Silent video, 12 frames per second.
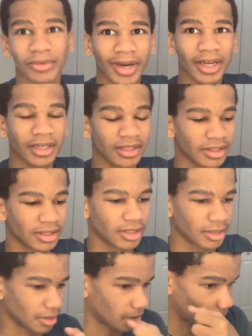right?
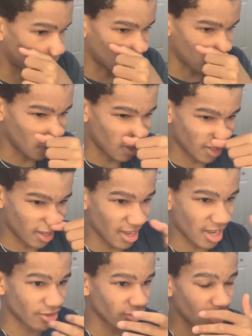And like,
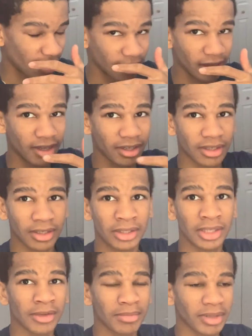I try to like,
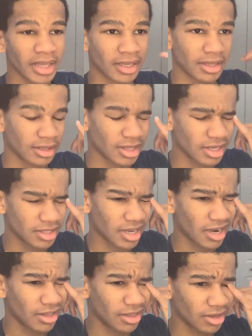keep like things
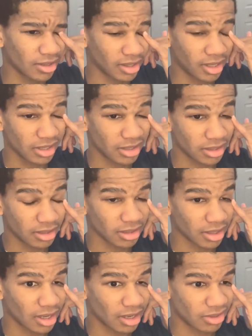out of there. Like,
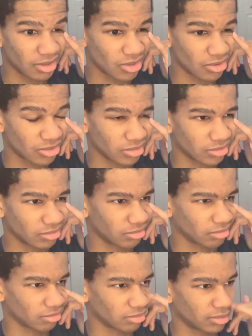I don't know,
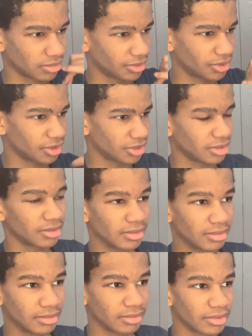just,
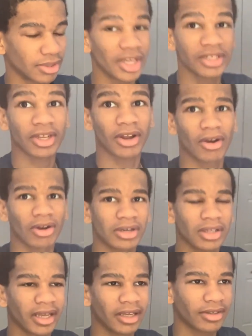things that aren't
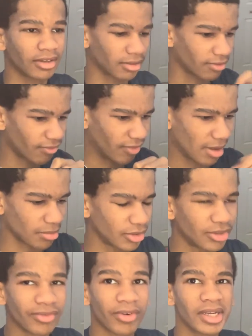like
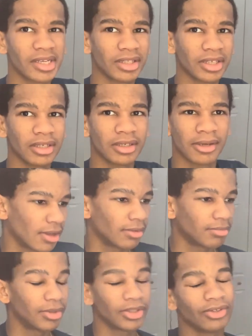family friendly.
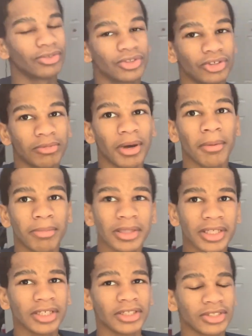But YouTube,
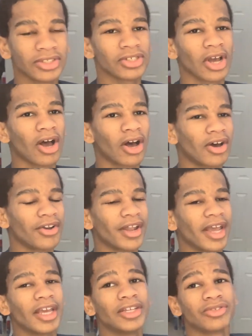please
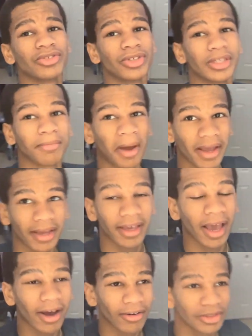un-age restrict my
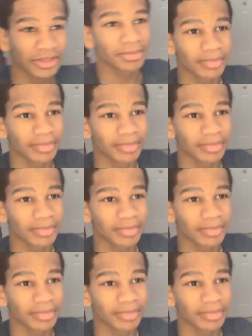account,